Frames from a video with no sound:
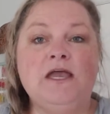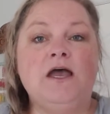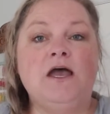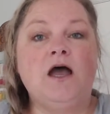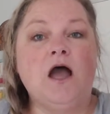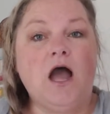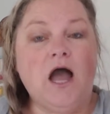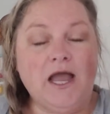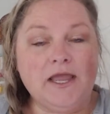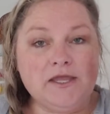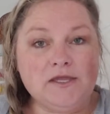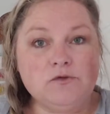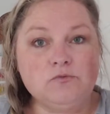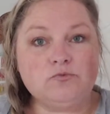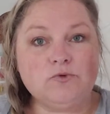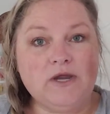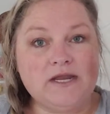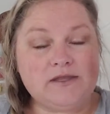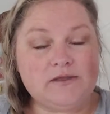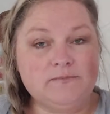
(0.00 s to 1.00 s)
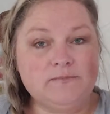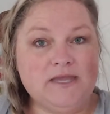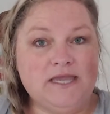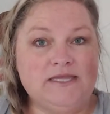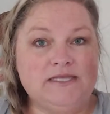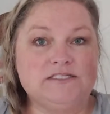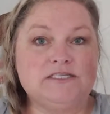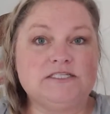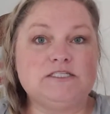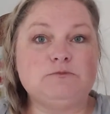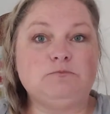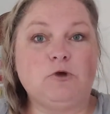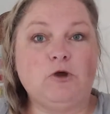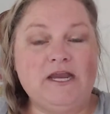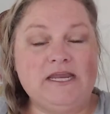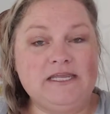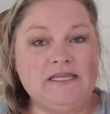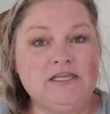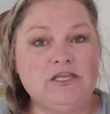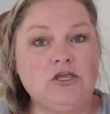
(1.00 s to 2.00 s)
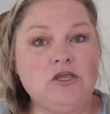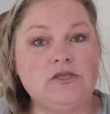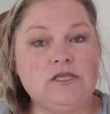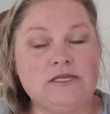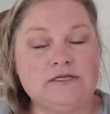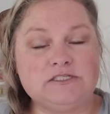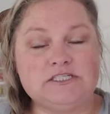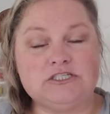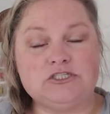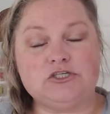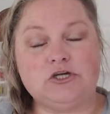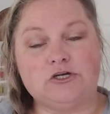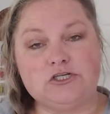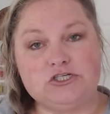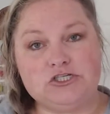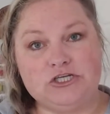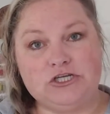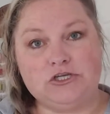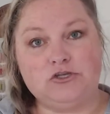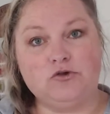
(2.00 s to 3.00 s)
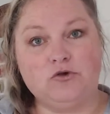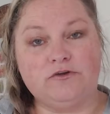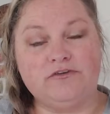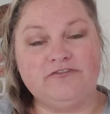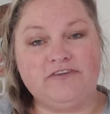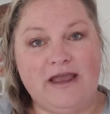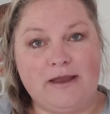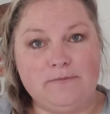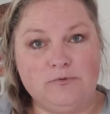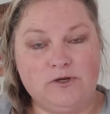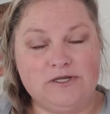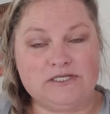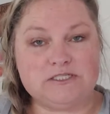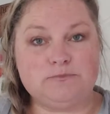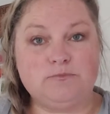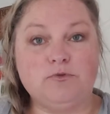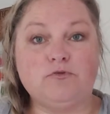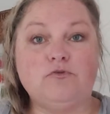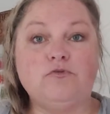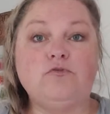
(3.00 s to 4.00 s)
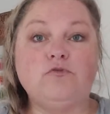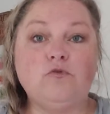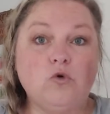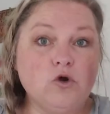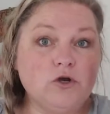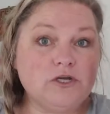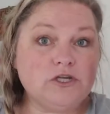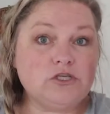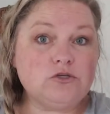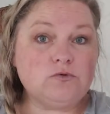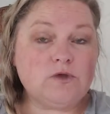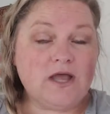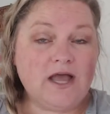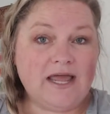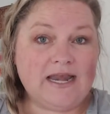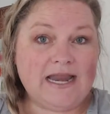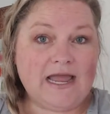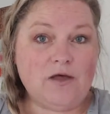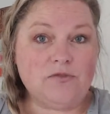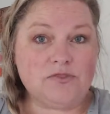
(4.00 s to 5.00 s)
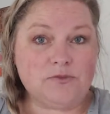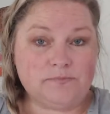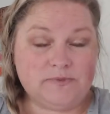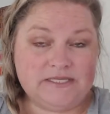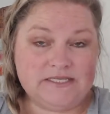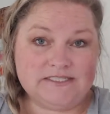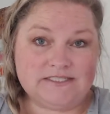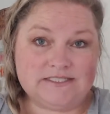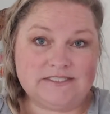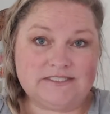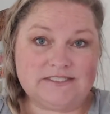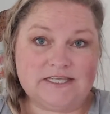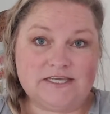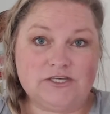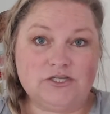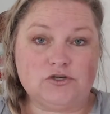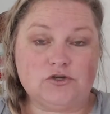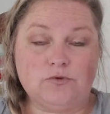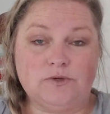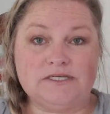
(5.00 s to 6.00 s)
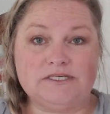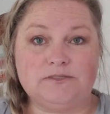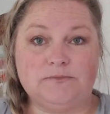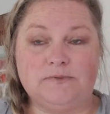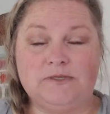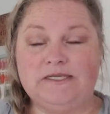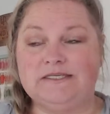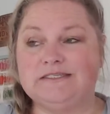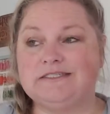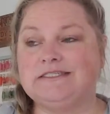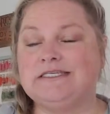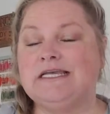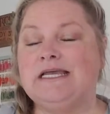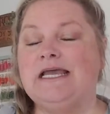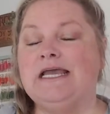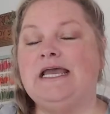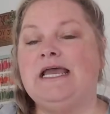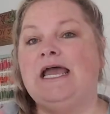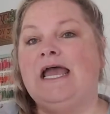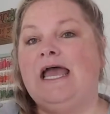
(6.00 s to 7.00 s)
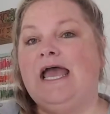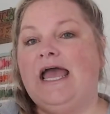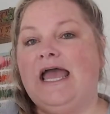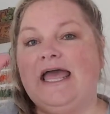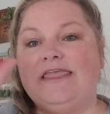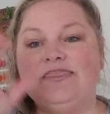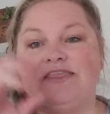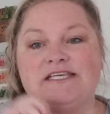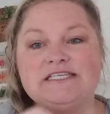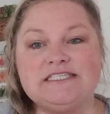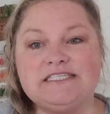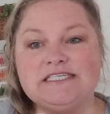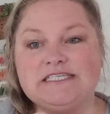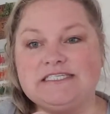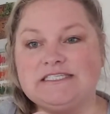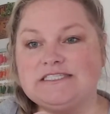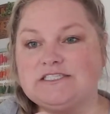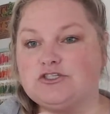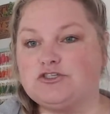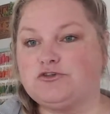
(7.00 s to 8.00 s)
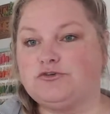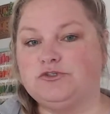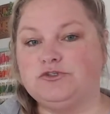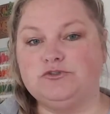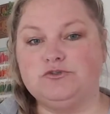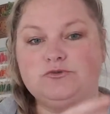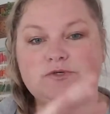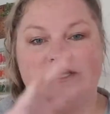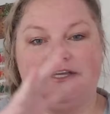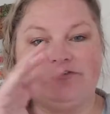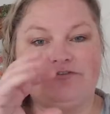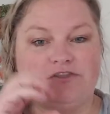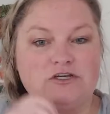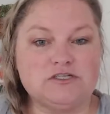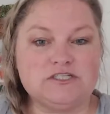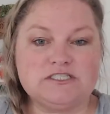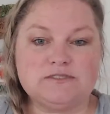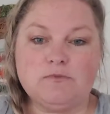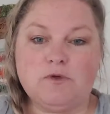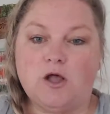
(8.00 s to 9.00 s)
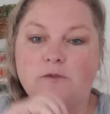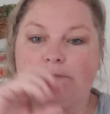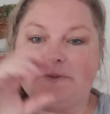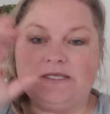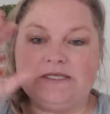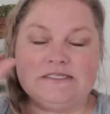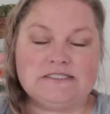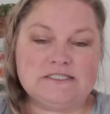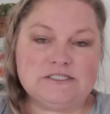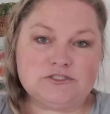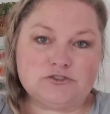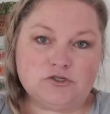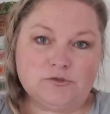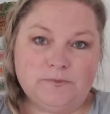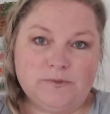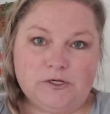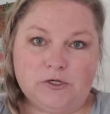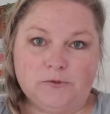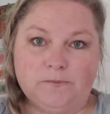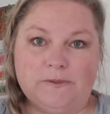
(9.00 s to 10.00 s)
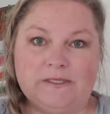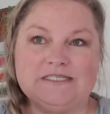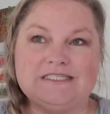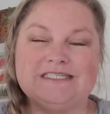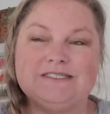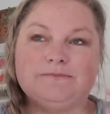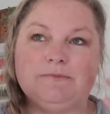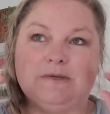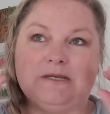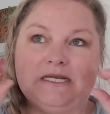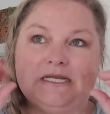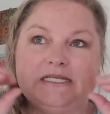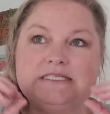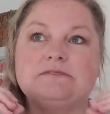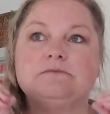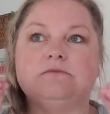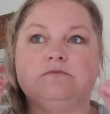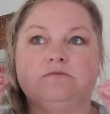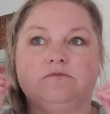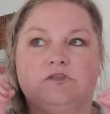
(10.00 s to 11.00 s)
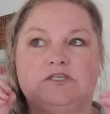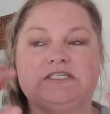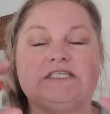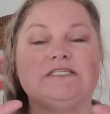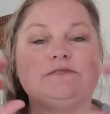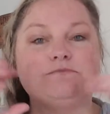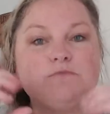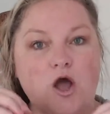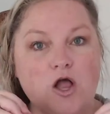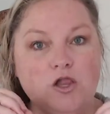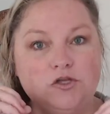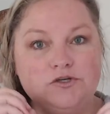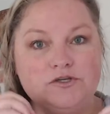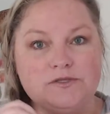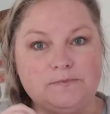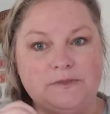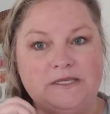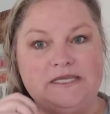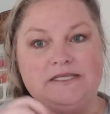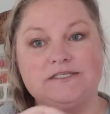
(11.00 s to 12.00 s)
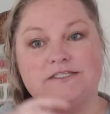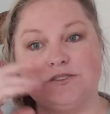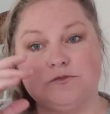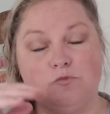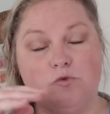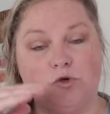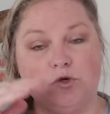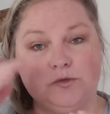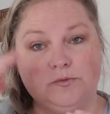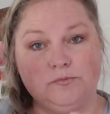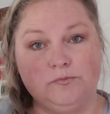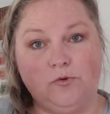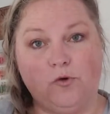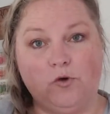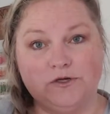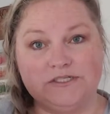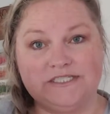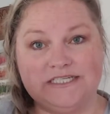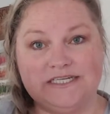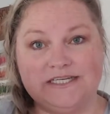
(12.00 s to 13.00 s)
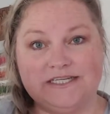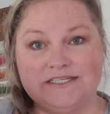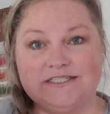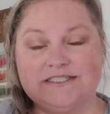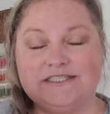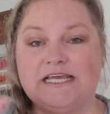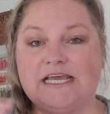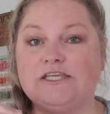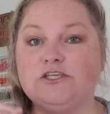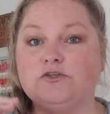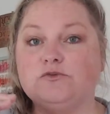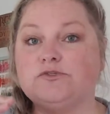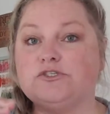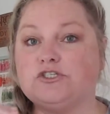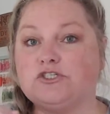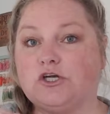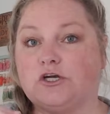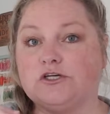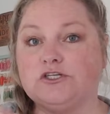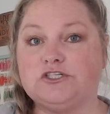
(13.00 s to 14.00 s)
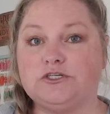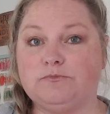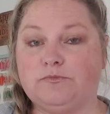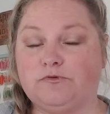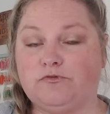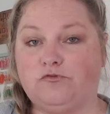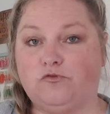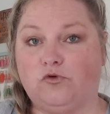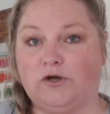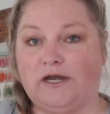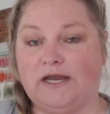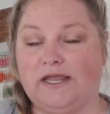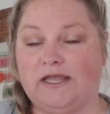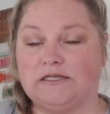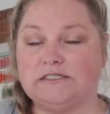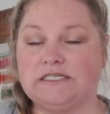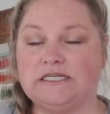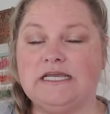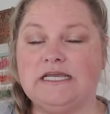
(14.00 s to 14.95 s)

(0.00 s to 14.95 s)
I recommend spraying and starching your fabrics before you cut out the pieces that you're going to piece. And this is true if there's small pieces or bigger pieces, but it's the smaller the piece, the more important it is that you starch it beforehand.